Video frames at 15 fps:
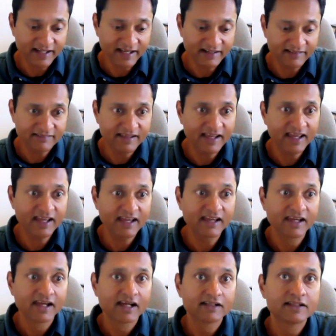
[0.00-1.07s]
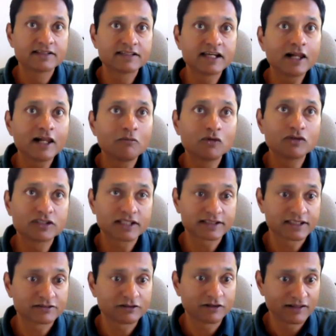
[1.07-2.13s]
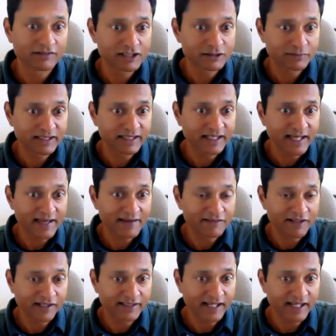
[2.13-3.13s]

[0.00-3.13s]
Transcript: I'd say the single most successful investment that I ever,